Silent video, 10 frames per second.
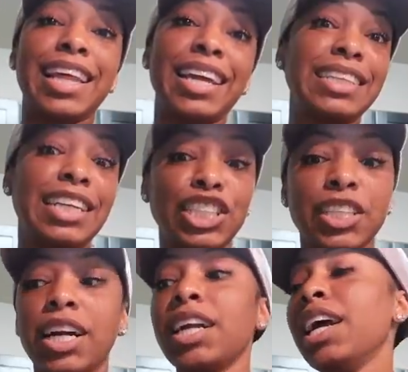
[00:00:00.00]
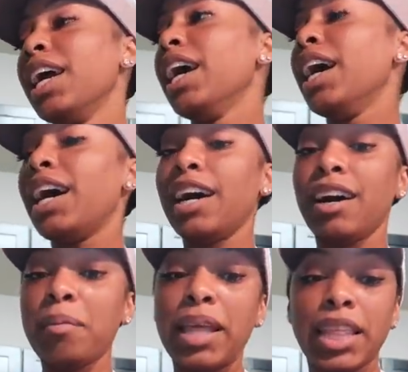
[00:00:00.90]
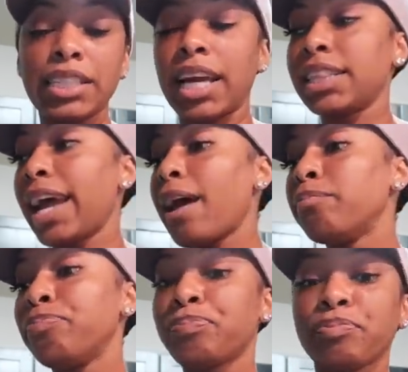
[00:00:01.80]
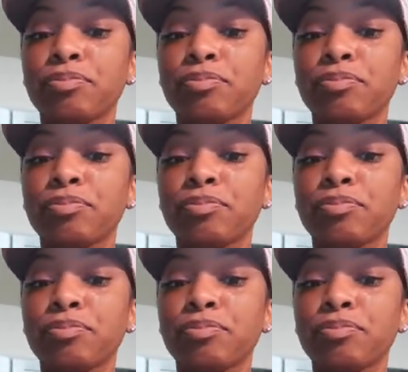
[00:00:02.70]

like a t-shirt uh, and things like that